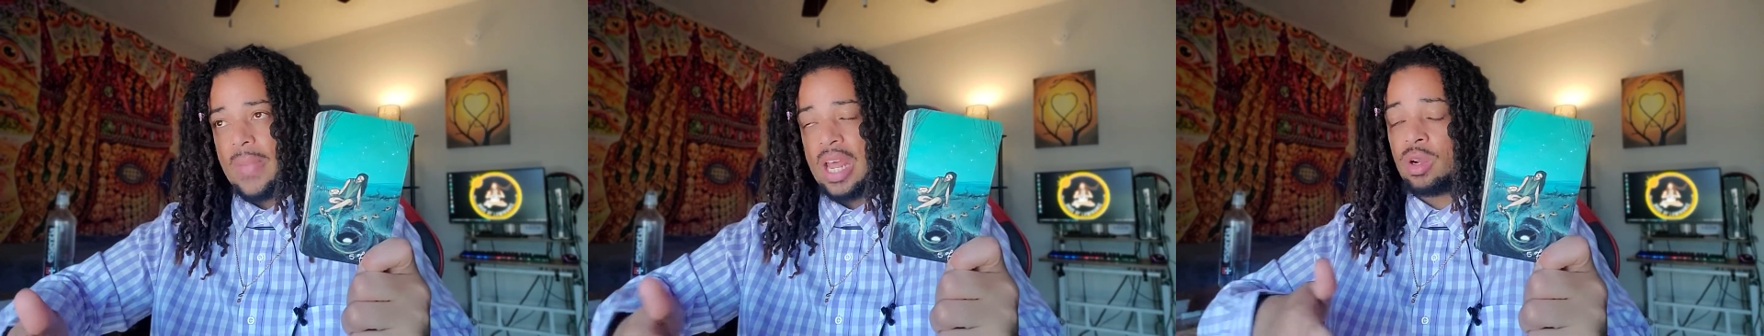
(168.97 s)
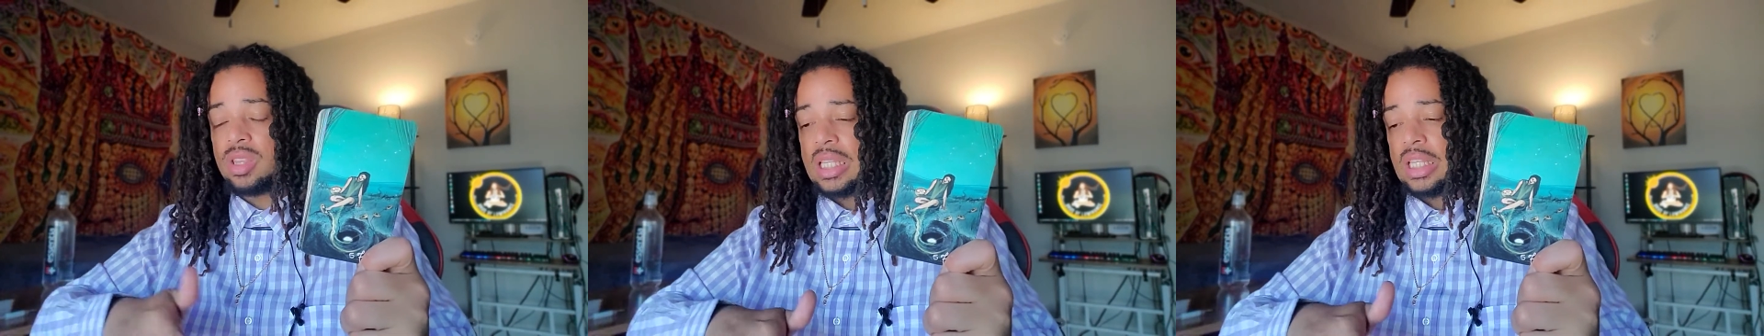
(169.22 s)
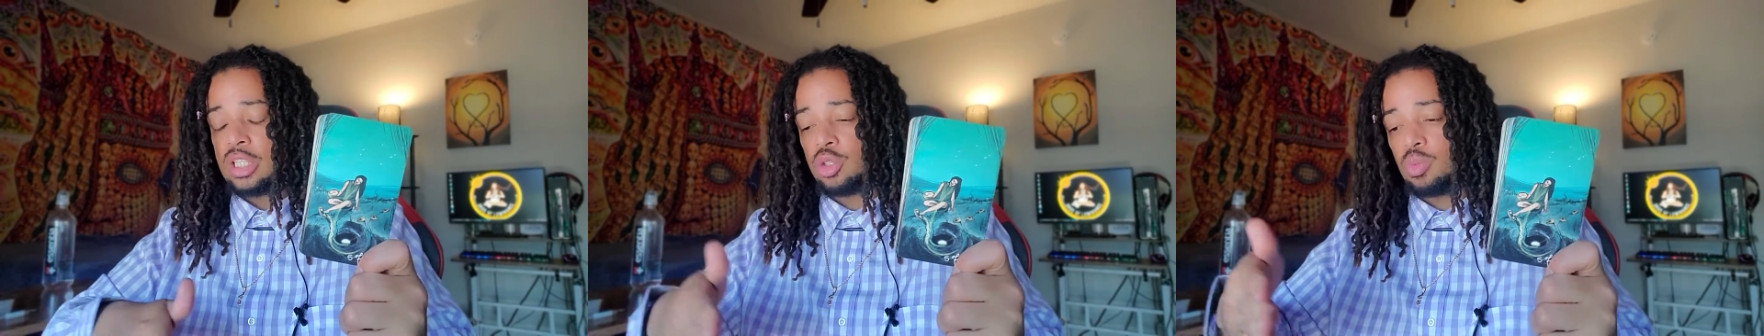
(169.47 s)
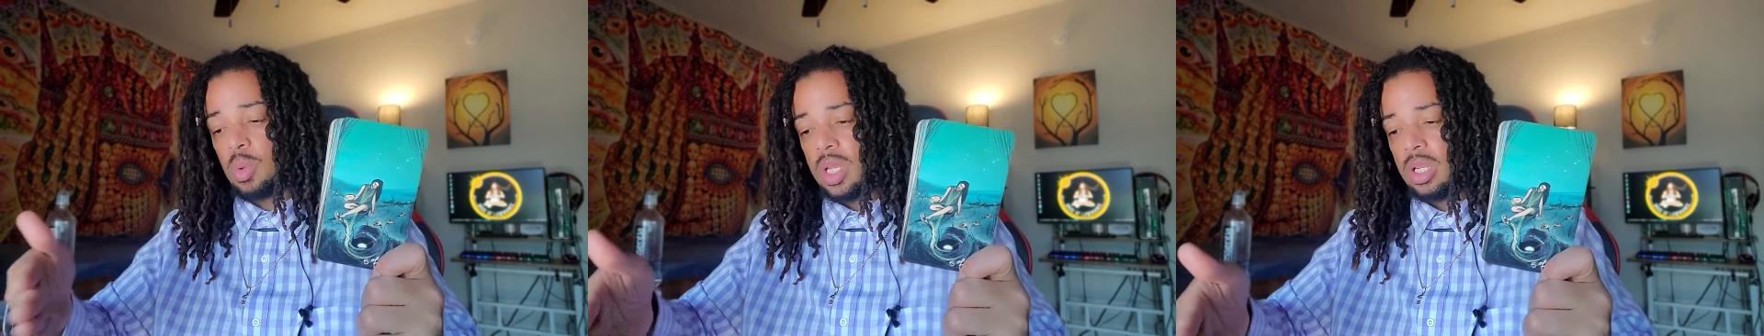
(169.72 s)
I don't think that
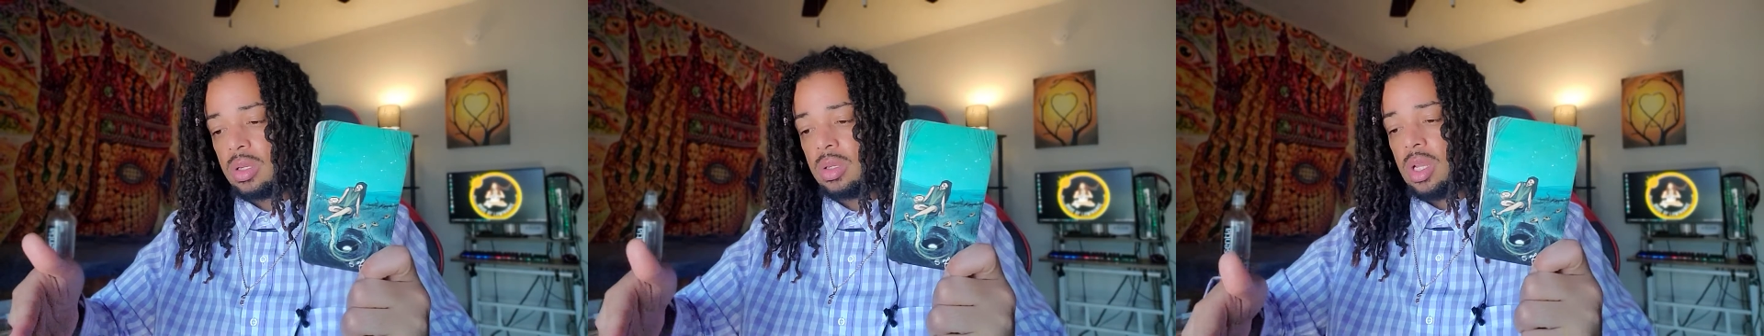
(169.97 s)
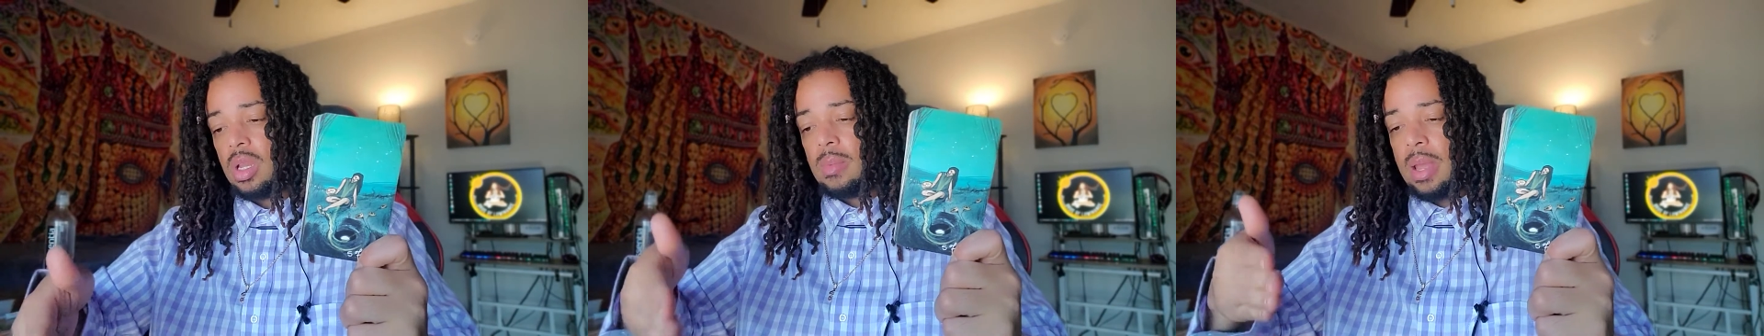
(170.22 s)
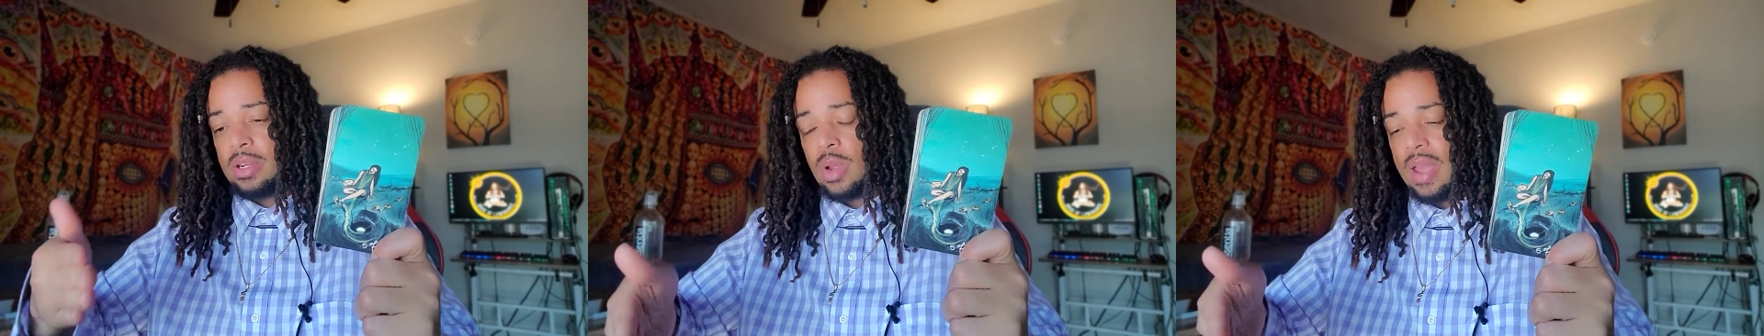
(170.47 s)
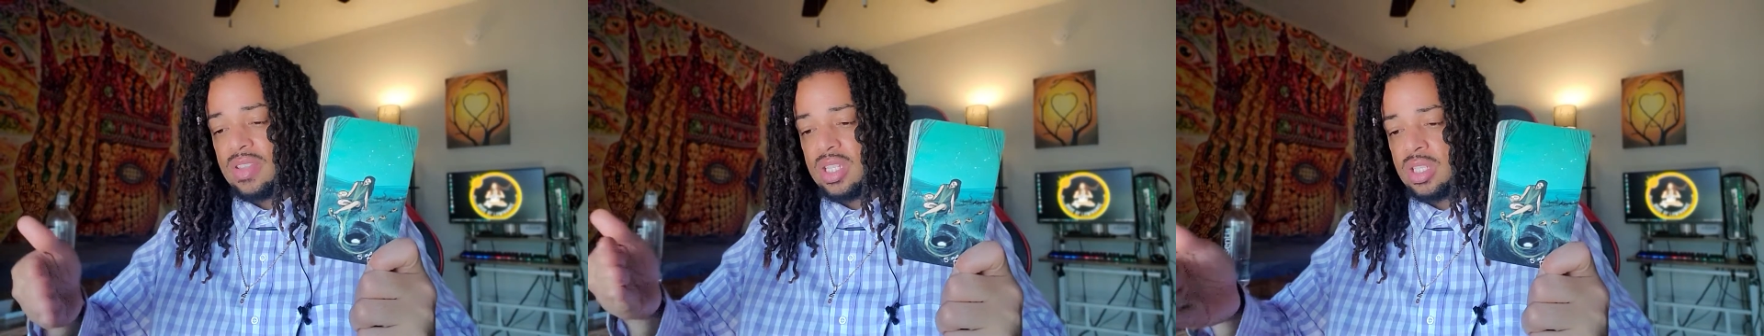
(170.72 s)
you will. I do
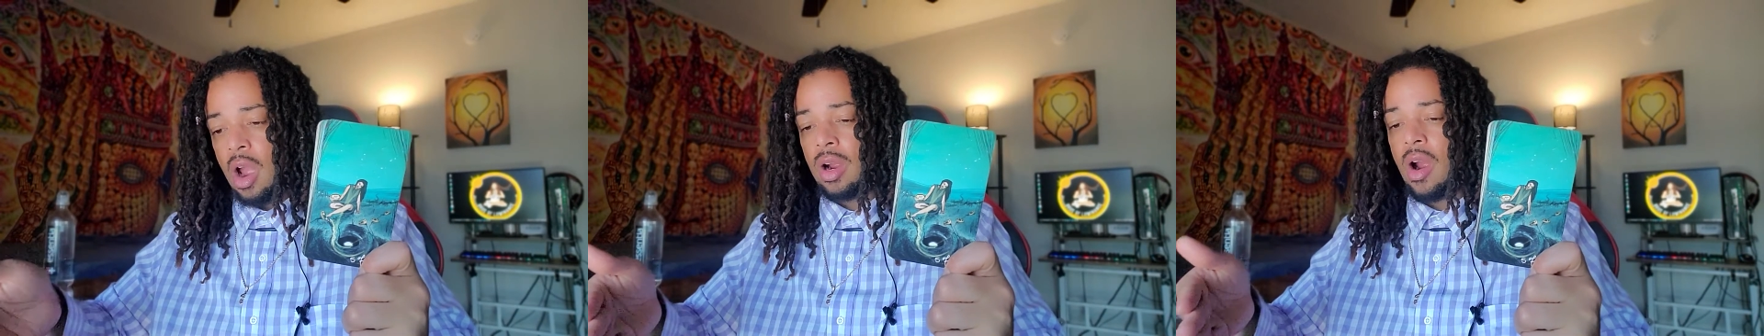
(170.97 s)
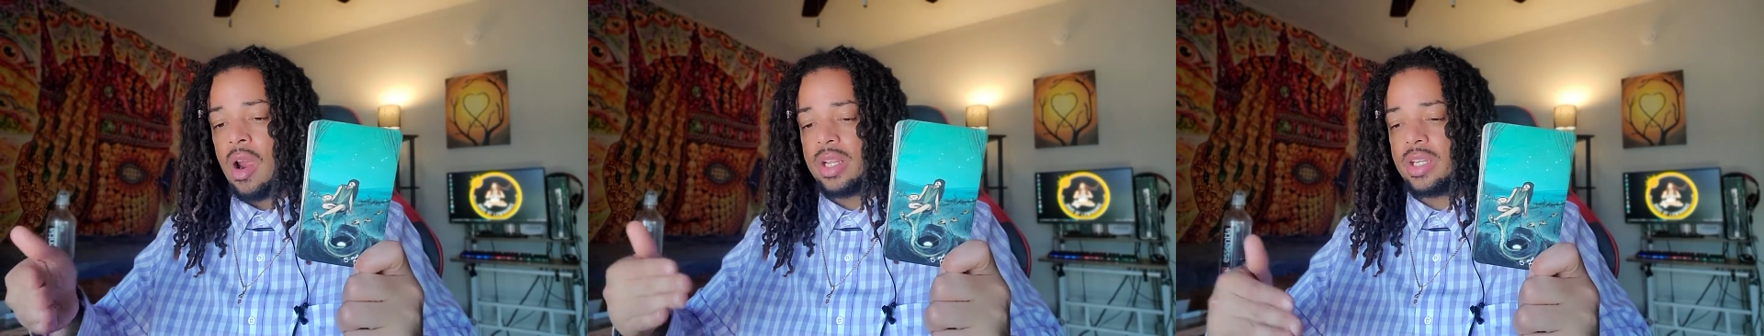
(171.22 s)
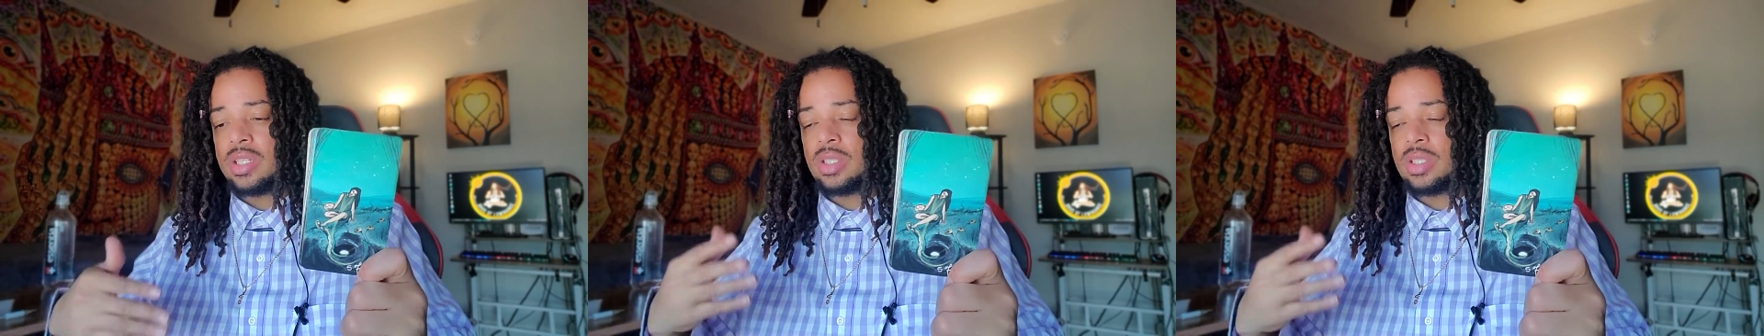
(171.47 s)
have the star card here,